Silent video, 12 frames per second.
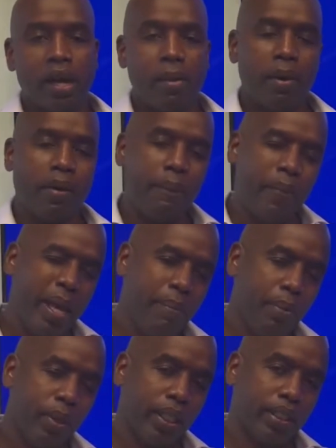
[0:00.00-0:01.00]
But
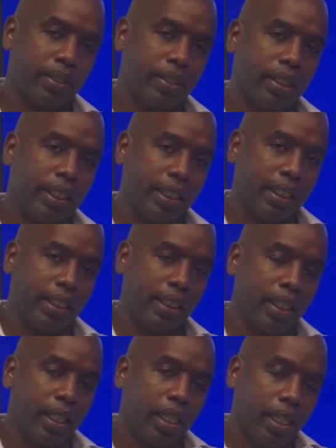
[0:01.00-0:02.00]
people can see
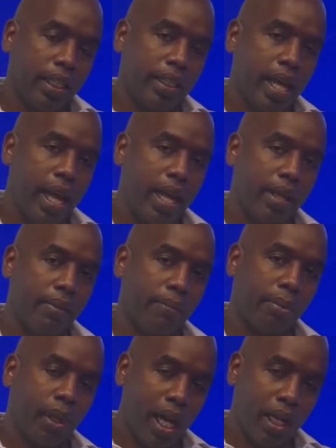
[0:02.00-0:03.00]
that
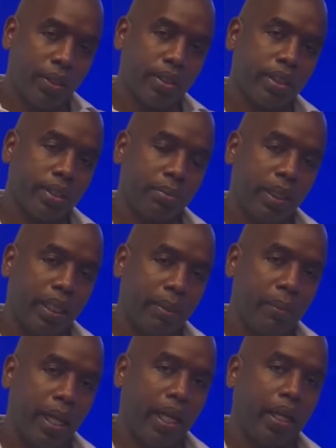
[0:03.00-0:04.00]
progress is being
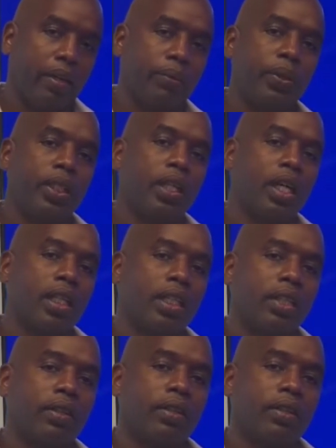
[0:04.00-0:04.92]
made. We logged